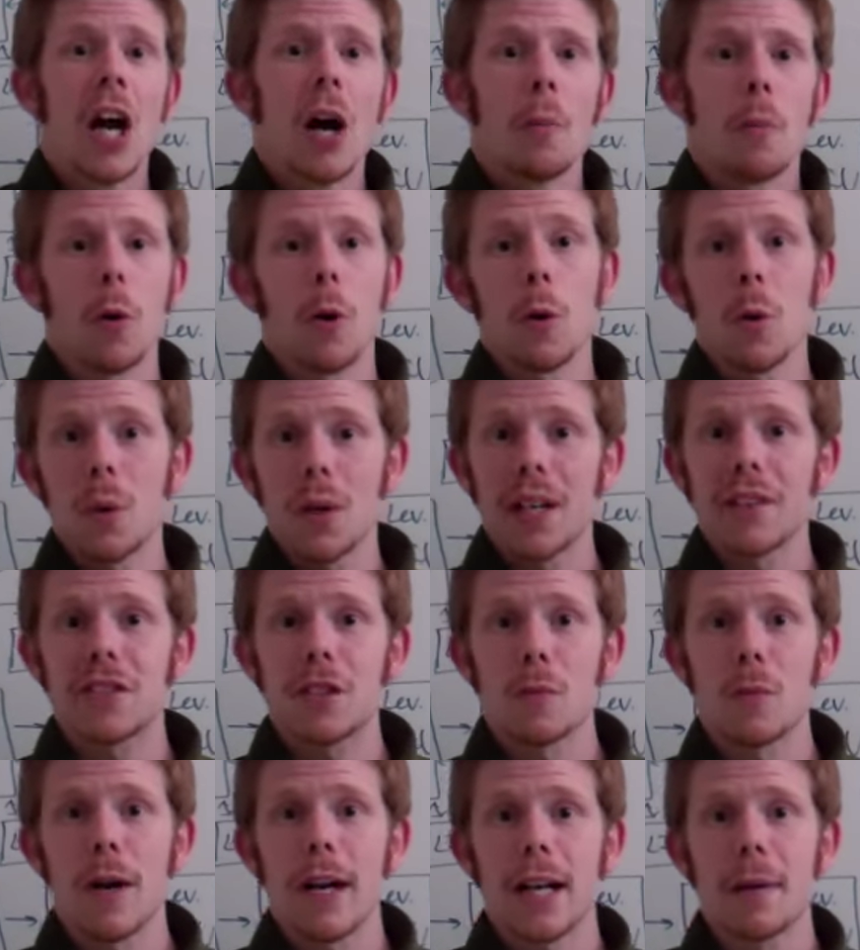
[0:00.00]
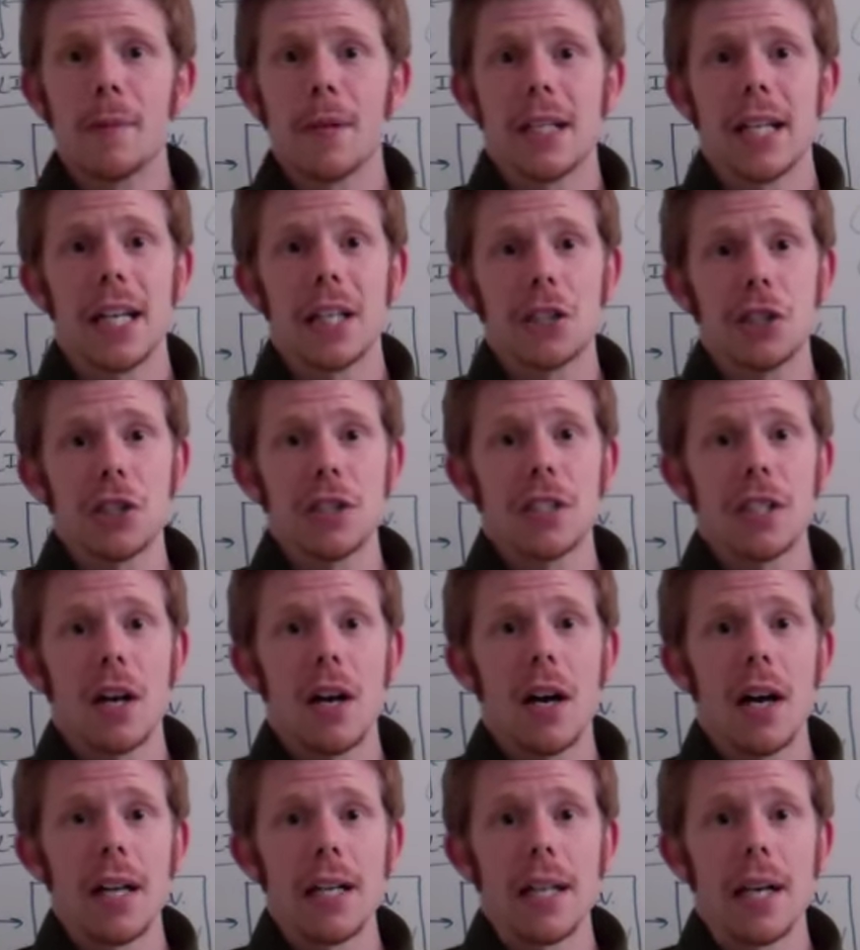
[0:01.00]
but we will give some recommendations
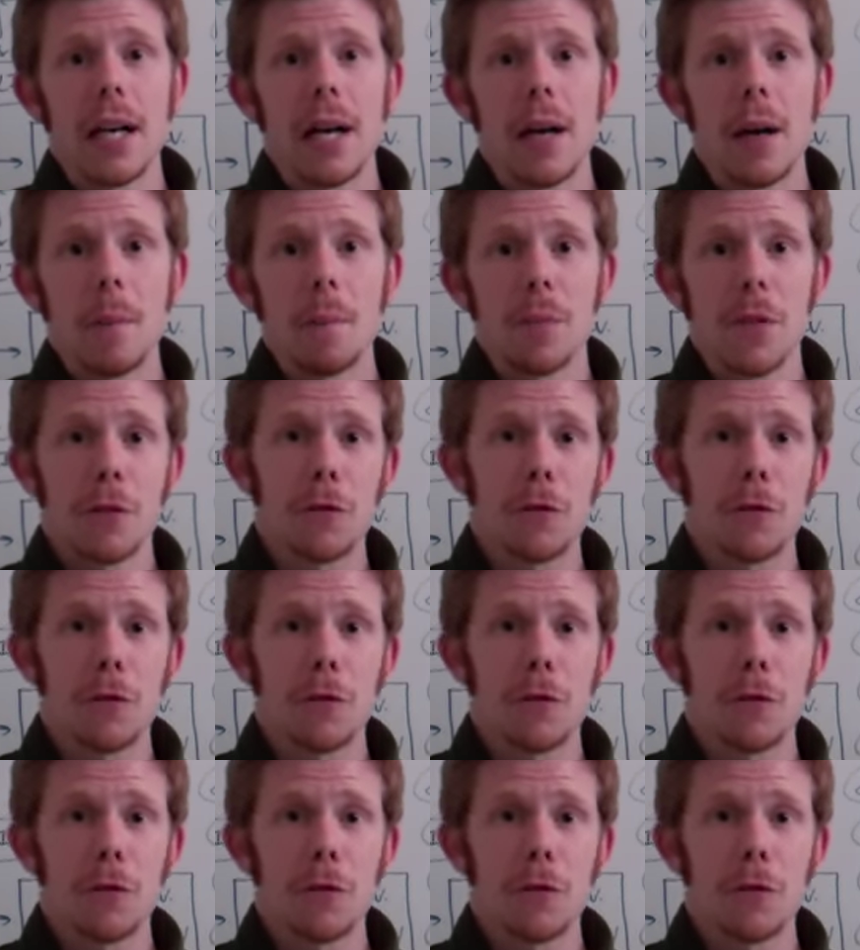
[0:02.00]
on